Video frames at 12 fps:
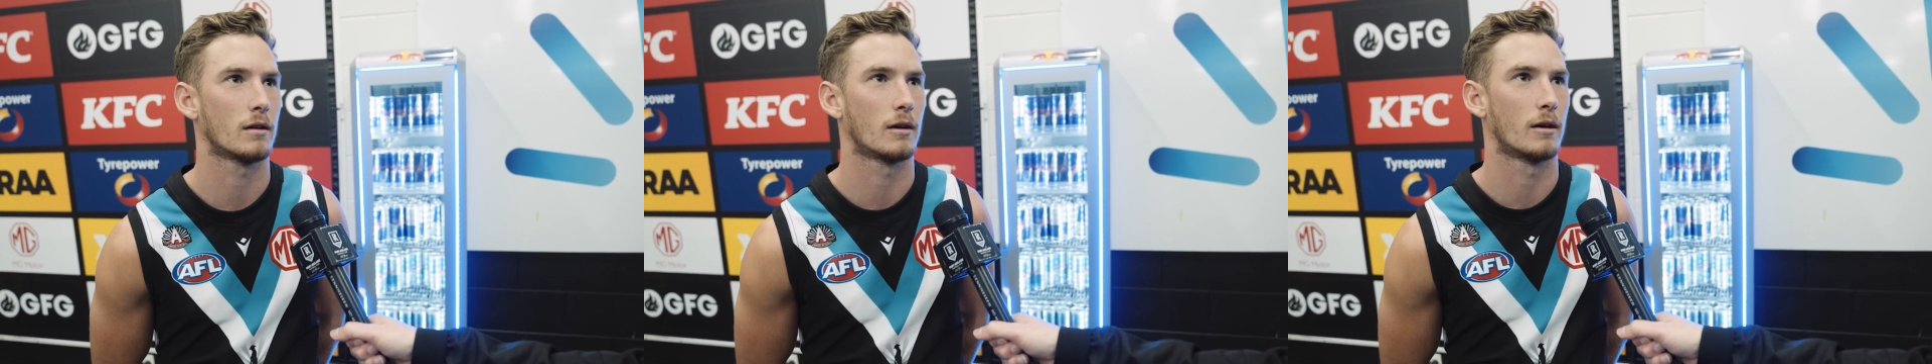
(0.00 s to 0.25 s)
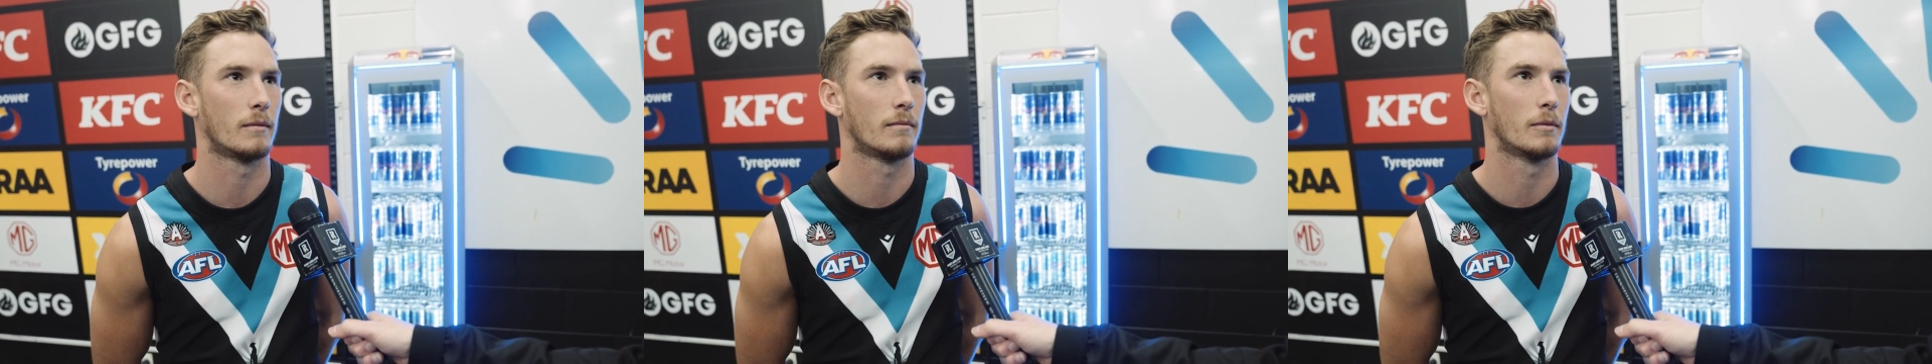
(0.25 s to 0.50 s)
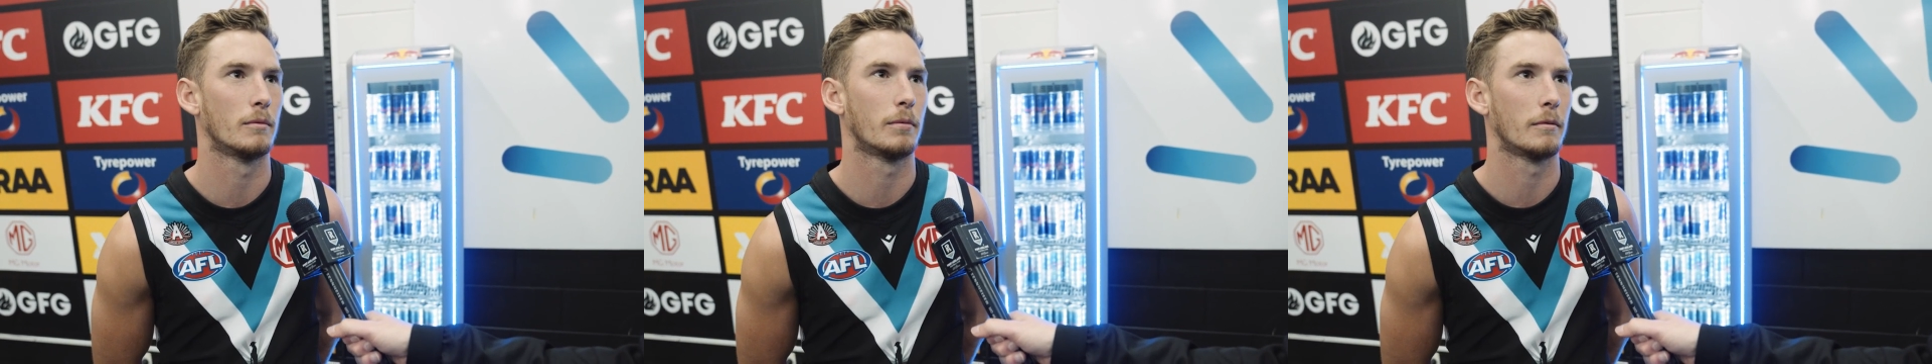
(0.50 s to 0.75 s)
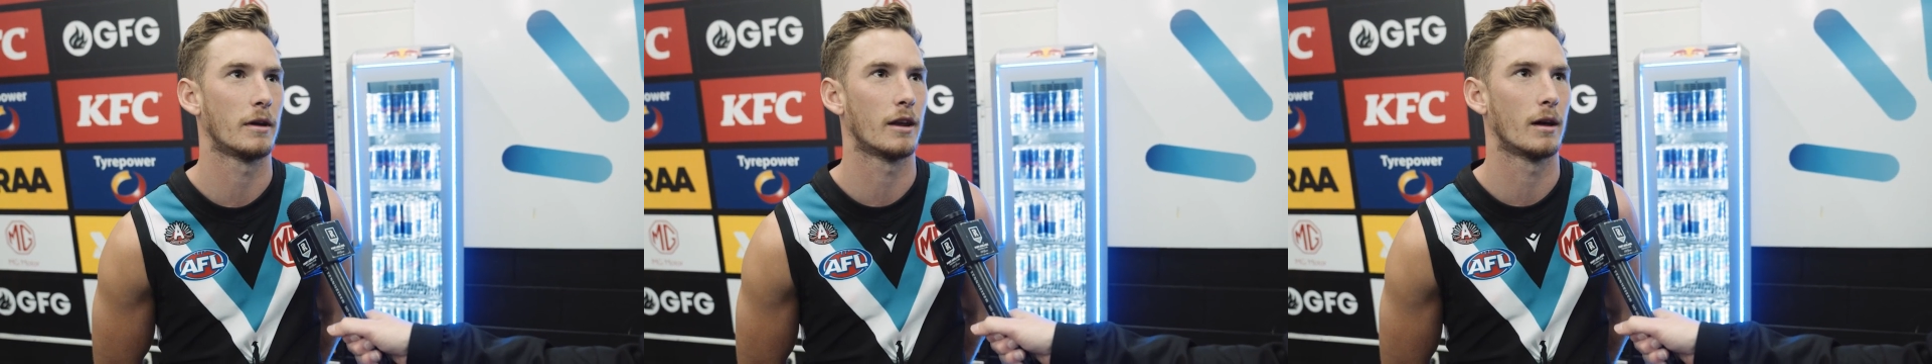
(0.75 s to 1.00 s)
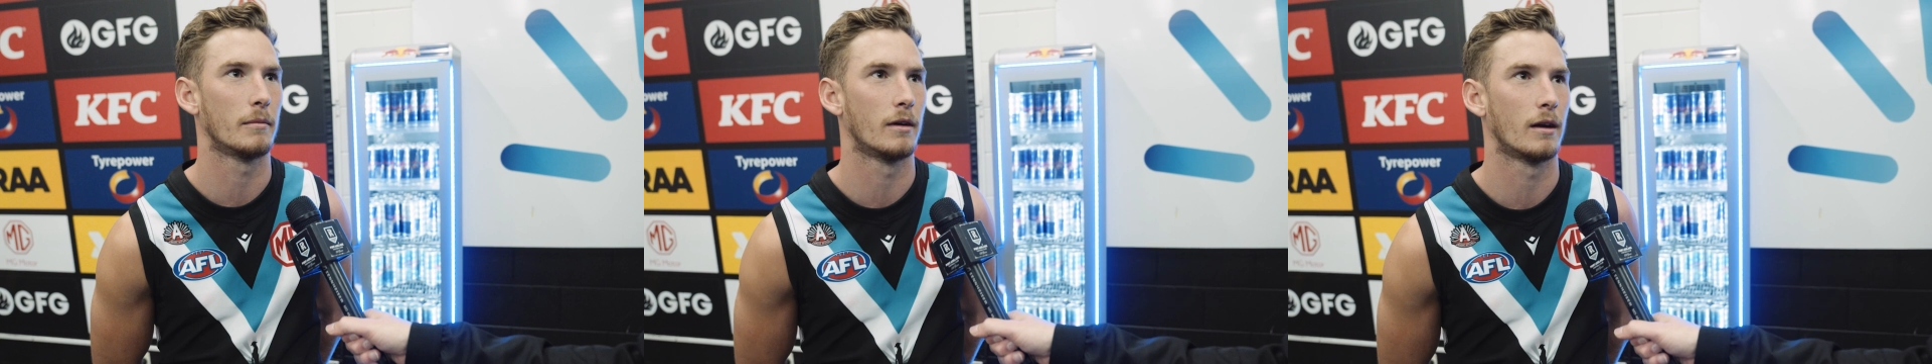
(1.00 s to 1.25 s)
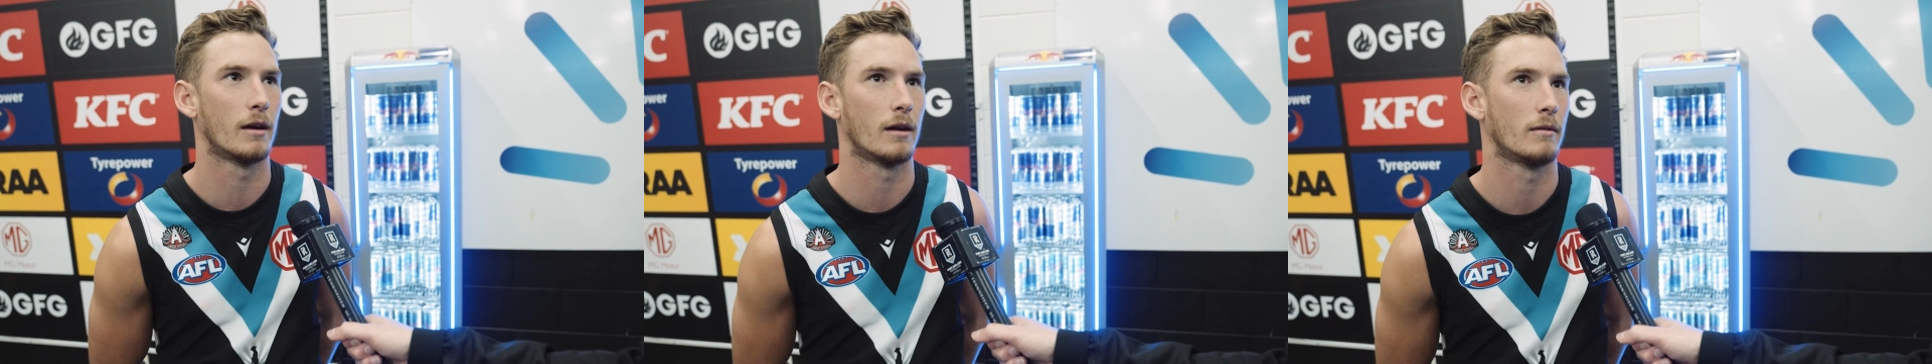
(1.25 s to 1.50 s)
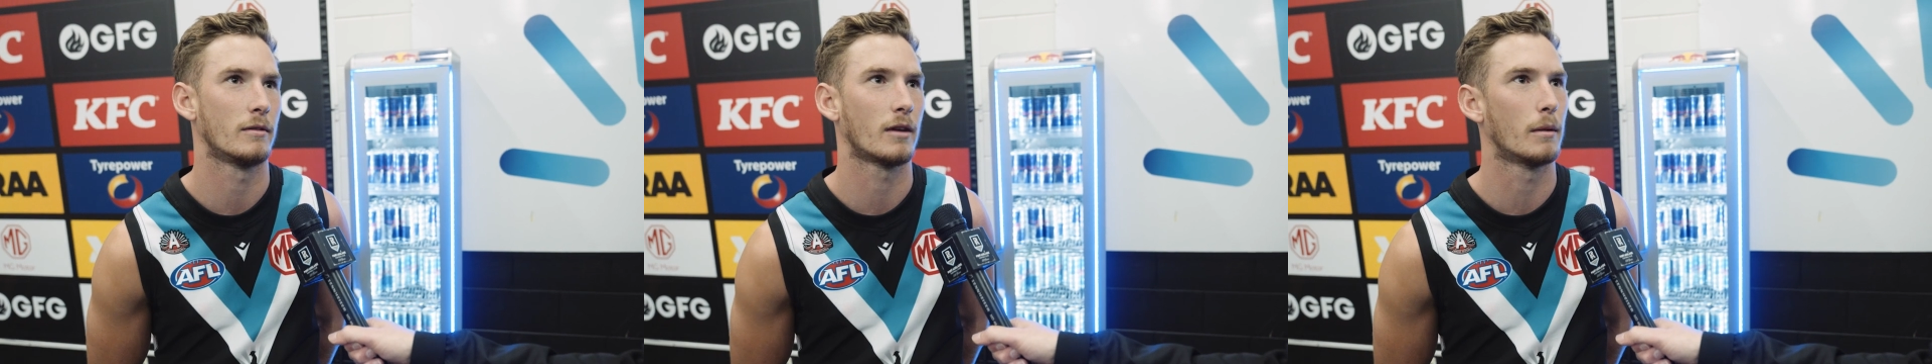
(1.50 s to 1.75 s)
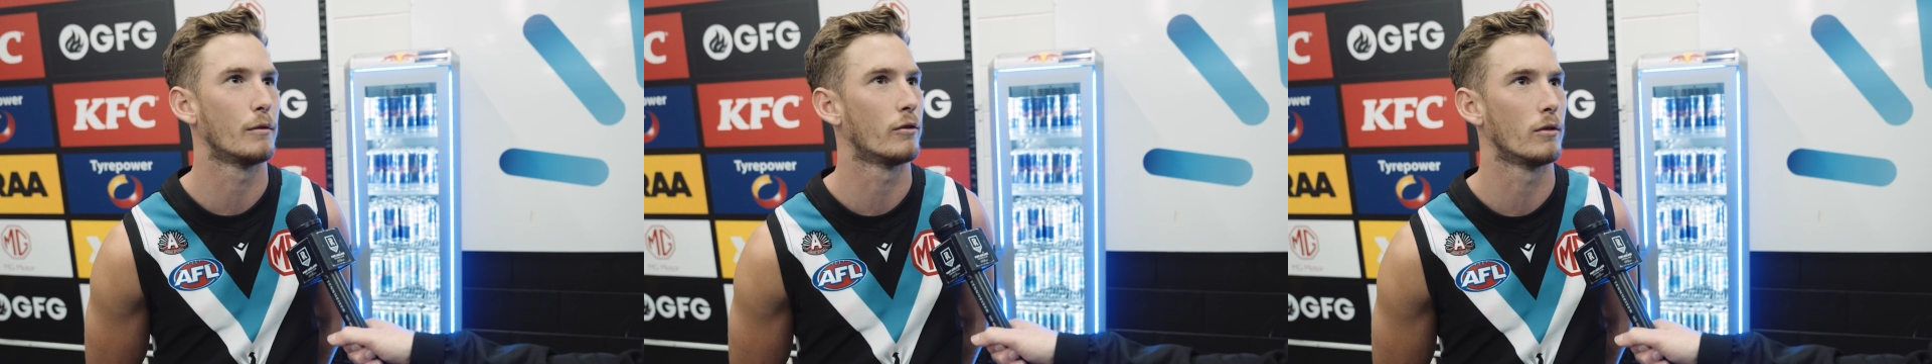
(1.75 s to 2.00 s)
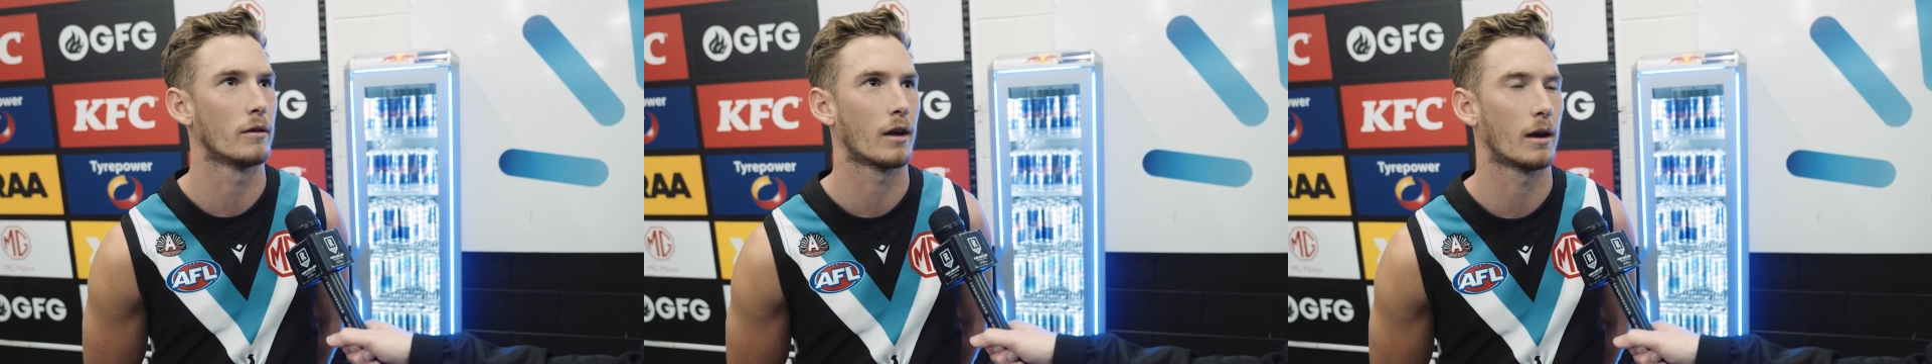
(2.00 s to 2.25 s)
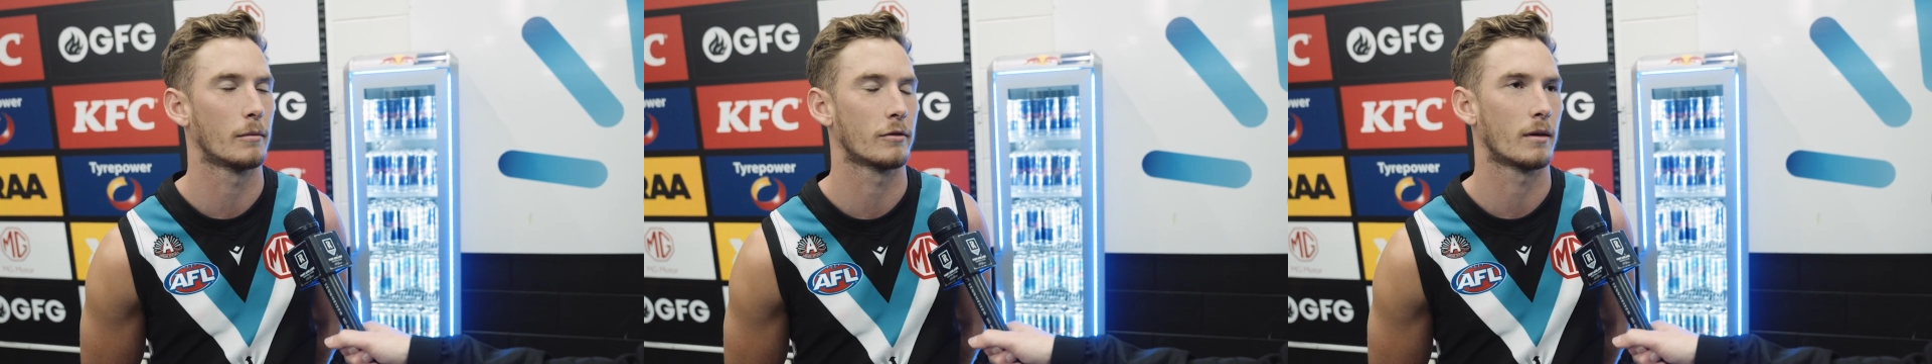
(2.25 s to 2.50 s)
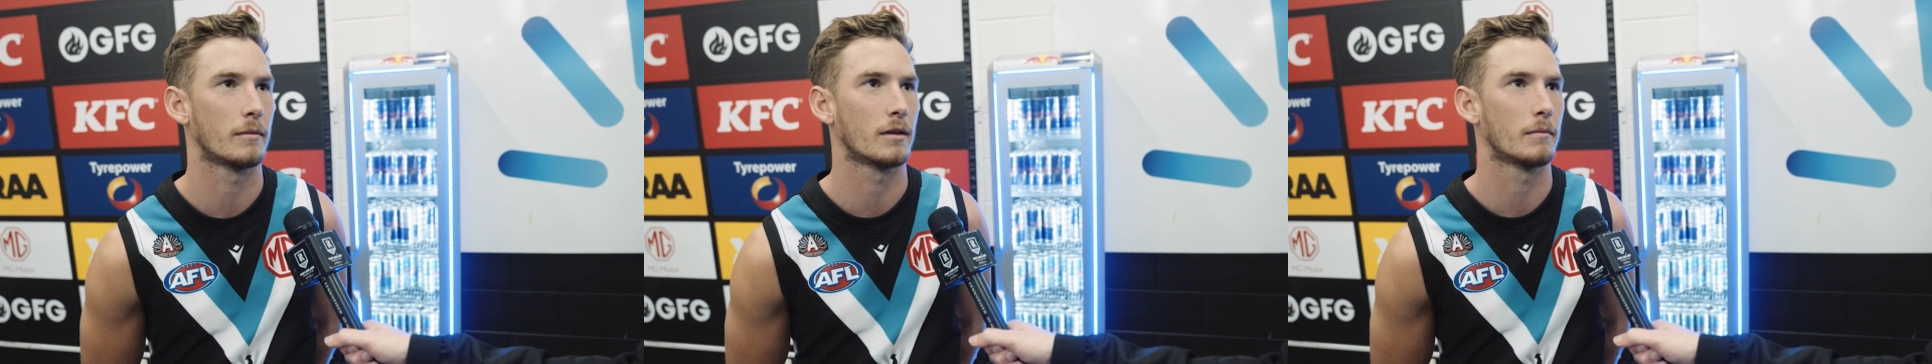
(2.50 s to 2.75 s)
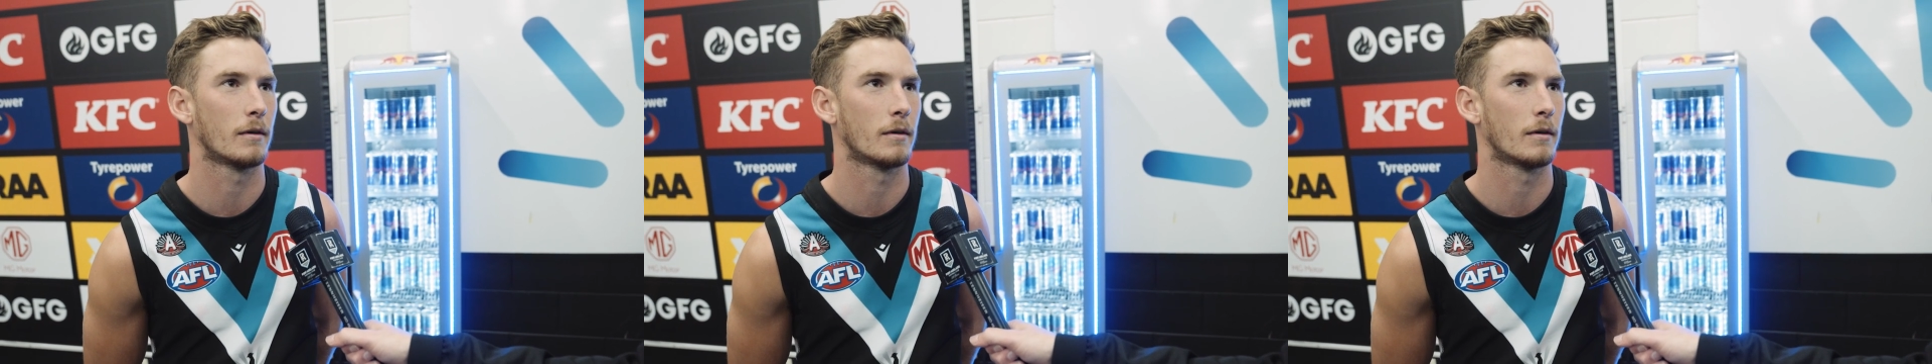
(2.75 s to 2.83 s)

Then we'll probably head up there the day before the game or something,